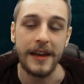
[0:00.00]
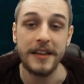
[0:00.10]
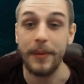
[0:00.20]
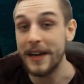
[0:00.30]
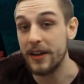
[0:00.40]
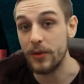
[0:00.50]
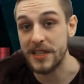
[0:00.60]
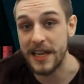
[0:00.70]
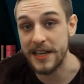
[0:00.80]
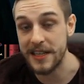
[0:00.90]
depending on what
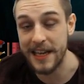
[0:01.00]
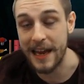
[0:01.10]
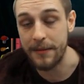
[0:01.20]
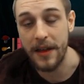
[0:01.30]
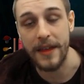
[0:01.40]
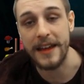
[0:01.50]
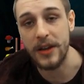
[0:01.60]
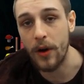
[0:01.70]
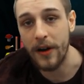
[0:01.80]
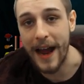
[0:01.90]
stage of the game that
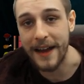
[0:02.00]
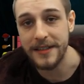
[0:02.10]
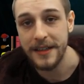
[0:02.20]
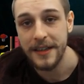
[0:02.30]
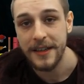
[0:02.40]
you are at.